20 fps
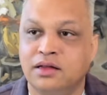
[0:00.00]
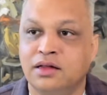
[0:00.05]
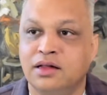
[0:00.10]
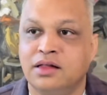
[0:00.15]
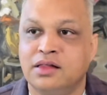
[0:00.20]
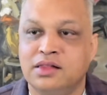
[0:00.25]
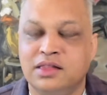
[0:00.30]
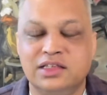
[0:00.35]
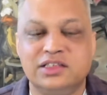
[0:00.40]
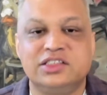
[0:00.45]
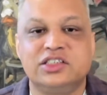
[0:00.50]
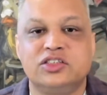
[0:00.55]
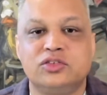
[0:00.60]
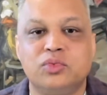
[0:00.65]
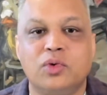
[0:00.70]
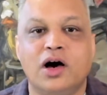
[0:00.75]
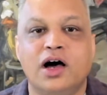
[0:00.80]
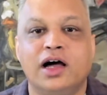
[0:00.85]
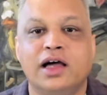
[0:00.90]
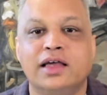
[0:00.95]
This is
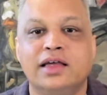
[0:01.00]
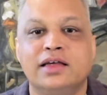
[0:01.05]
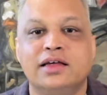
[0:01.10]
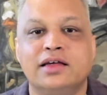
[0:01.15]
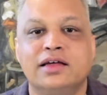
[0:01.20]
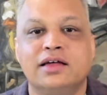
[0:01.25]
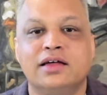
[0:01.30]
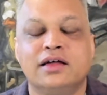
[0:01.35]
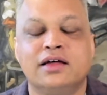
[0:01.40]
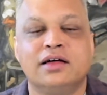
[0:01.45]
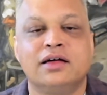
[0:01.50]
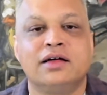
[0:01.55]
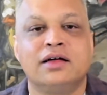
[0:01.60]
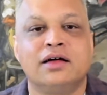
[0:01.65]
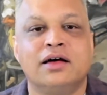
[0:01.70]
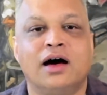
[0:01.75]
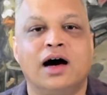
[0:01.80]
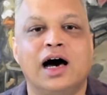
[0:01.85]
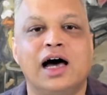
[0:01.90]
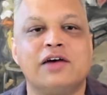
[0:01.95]
why
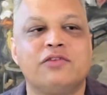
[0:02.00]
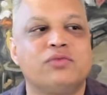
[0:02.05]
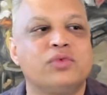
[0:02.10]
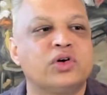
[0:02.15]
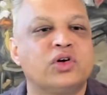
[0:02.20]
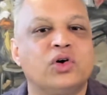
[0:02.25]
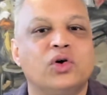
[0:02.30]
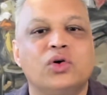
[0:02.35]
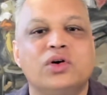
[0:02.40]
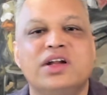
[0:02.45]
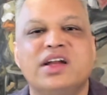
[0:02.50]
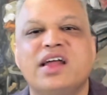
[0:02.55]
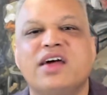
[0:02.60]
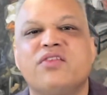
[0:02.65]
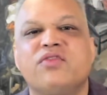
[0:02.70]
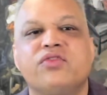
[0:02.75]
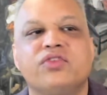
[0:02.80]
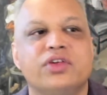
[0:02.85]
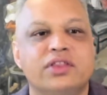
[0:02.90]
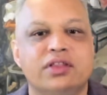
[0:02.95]
I've recorded
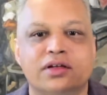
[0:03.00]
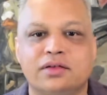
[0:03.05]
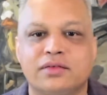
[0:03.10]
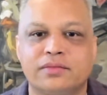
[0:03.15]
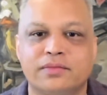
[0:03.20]
everything.